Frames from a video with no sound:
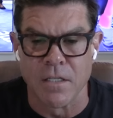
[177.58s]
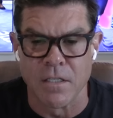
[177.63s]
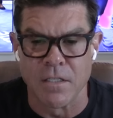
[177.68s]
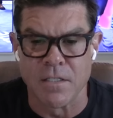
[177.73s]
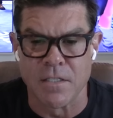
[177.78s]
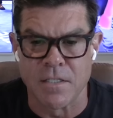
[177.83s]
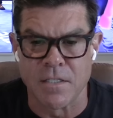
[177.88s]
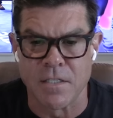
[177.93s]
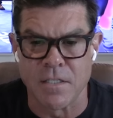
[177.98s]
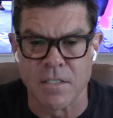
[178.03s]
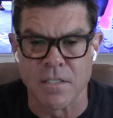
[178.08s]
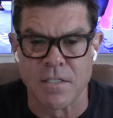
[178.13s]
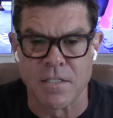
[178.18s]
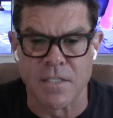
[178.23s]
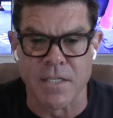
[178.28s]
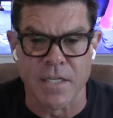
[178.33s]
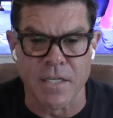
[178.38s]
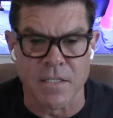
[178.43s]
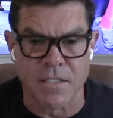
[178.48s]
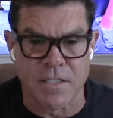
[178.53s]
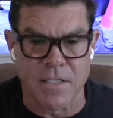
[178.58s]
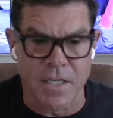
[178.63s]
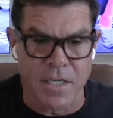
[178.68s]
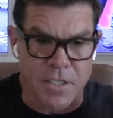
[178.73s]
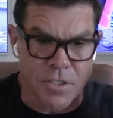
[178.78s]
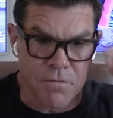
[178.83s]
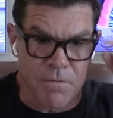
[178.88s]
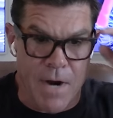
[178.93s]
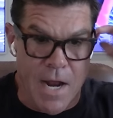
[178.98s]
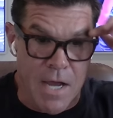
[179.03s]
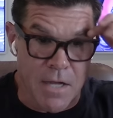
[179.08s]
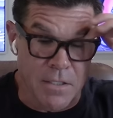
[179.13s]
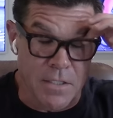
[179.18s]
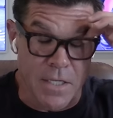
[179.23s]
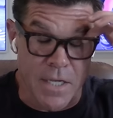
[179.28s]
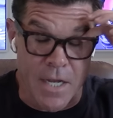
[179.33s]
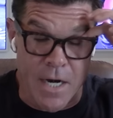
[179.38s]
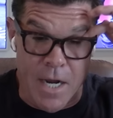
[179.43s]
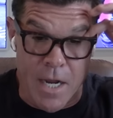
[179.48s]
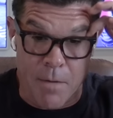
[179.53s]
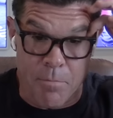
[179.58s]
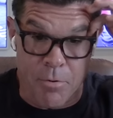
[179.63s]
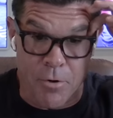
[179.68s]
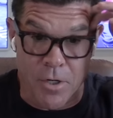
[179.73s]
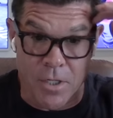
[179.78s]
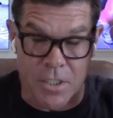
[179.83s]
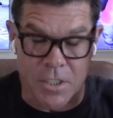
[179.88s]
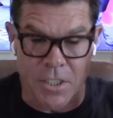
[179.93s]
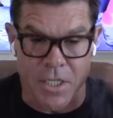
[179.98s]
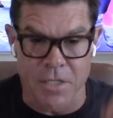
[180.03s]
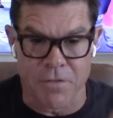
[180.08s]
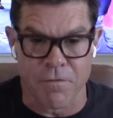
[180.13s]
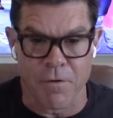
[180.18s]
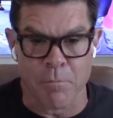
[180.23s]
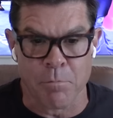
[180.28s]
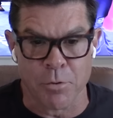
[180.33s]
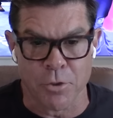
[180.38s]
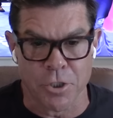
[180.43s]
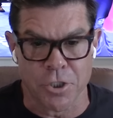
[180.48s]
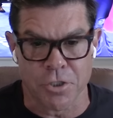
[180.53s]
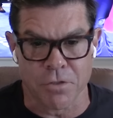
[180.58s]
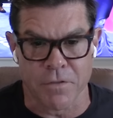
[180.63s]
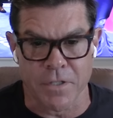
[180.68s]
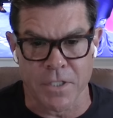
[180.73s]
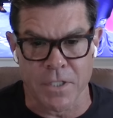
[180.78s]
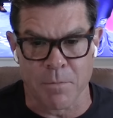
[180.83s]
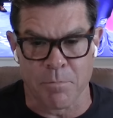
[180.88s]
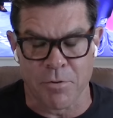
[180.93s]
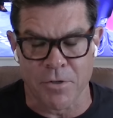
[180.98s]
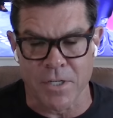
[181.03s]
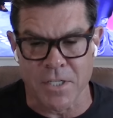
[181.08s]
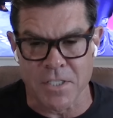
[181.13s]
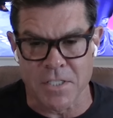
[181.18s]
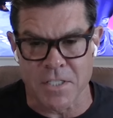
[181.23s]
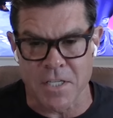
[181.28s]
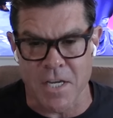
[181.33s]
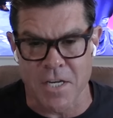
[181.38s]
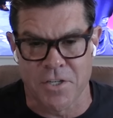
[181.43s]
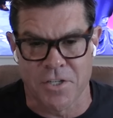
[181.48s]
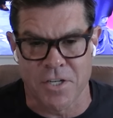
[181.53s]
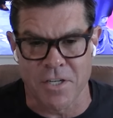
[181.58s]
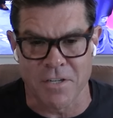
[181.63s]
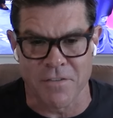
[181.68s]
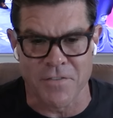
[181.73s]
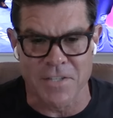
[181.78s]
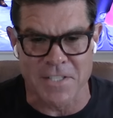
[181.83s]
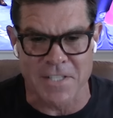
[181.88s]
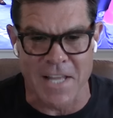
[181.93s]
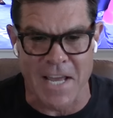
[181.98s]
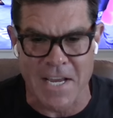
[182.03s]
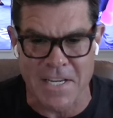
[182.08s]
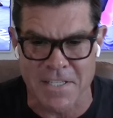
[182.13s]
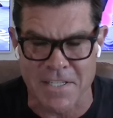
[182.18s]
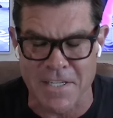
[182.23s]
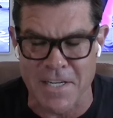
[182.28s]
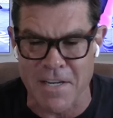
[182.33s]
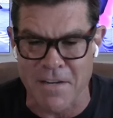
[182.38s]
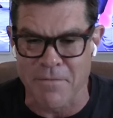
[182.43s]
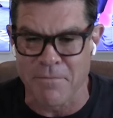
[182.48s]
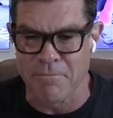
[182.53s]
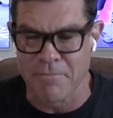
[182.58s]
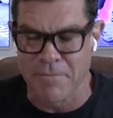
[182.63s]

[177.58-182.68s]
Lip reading: Sixth round, and I apologize for butchering the pronunciation of his last name.